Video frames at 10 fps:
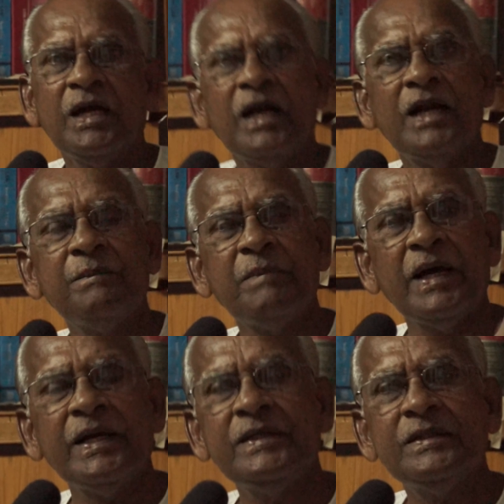and
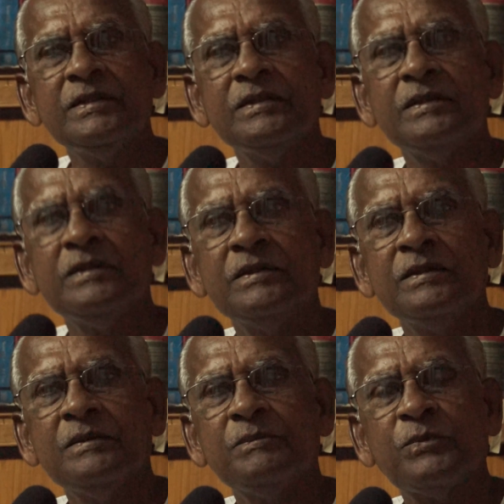by
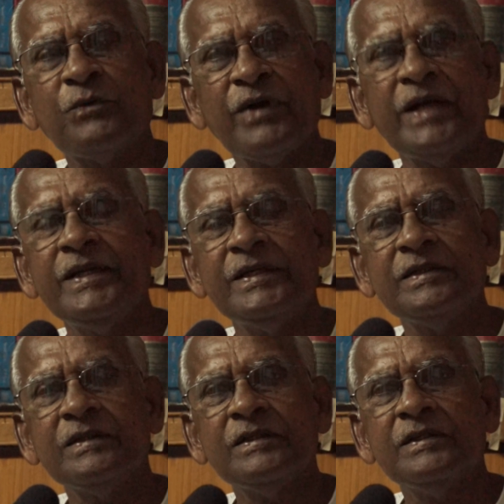
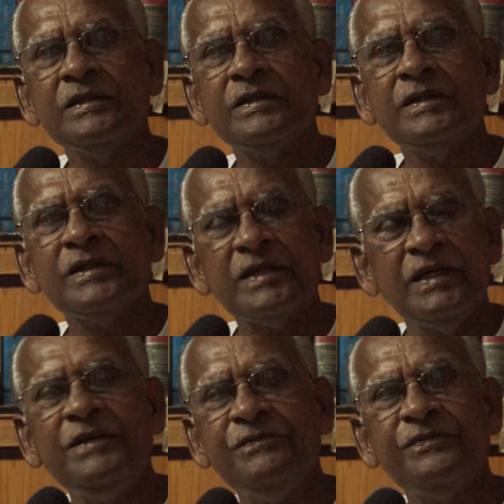providing
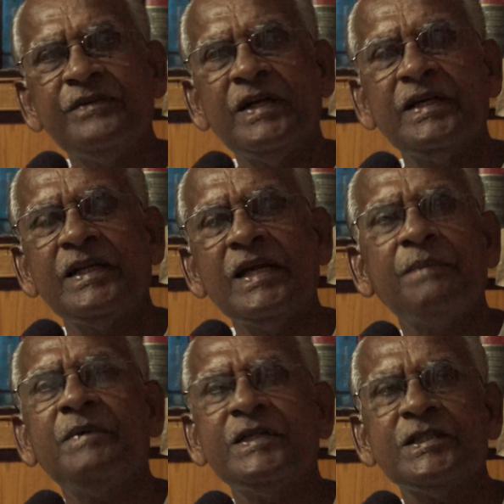relief and
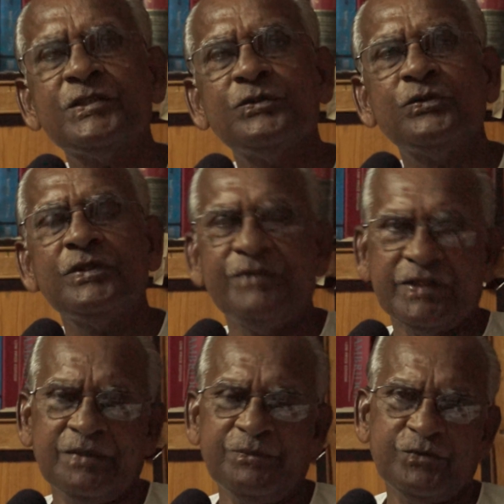rehabilitation to the
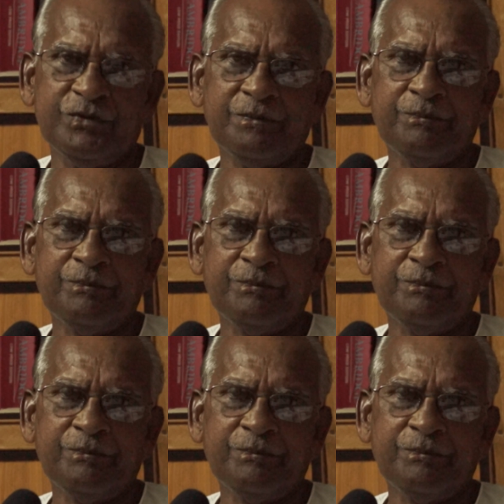victims.